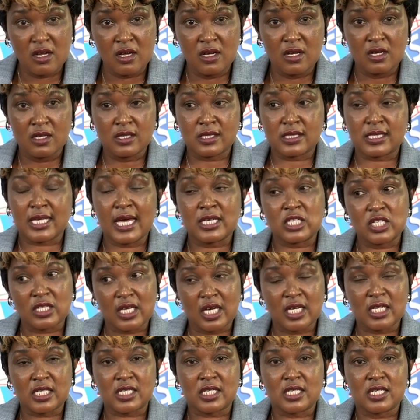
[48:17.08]
such
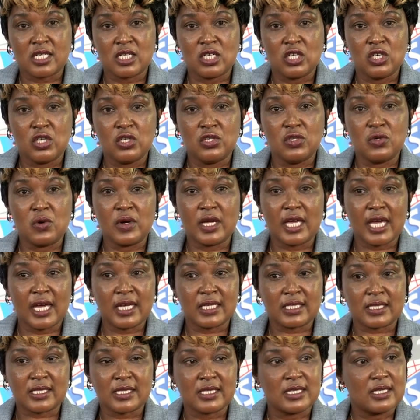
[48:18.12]
that you
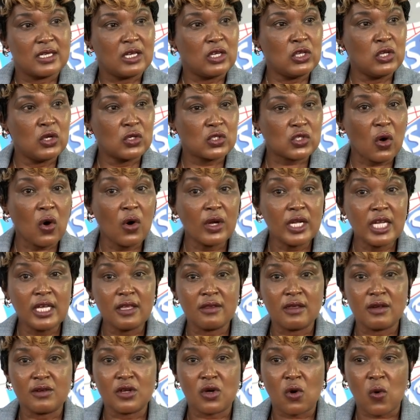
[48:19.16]
get not only
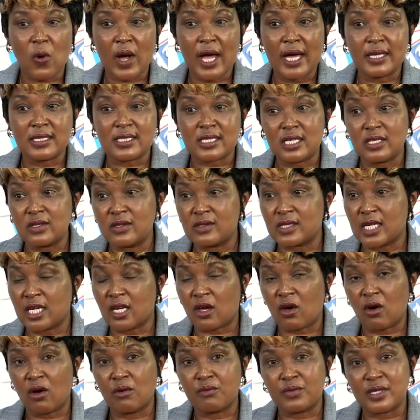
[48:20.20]
the required skills and
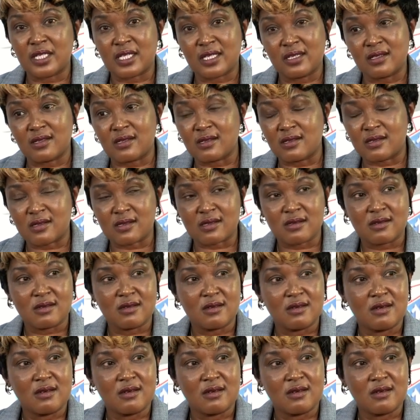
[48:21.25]
competencies,